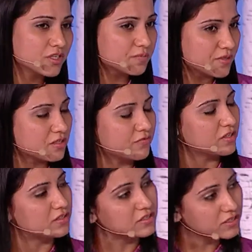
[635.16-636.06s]
specific
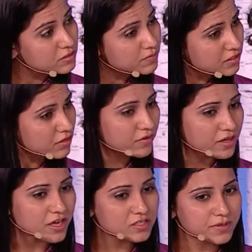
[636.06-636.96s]
disease-specific
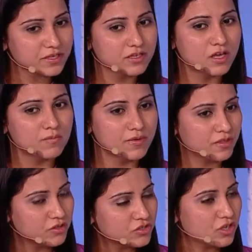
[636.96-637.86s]
aspects, but then
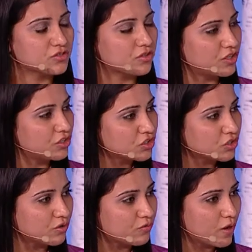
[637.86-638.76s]
there's also the issue
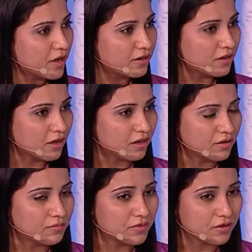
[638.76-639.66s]
of when
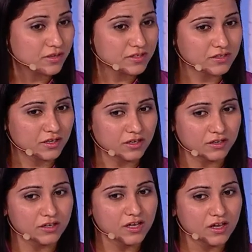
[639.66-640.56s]
there is
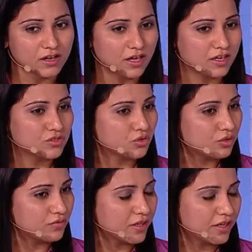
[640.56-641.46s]
any sort
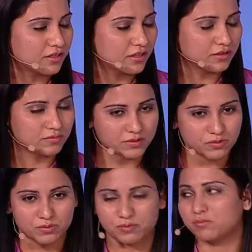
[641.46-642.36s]
of
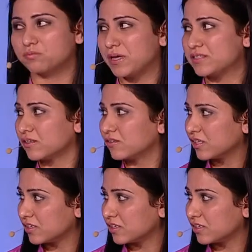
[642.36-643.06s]
basically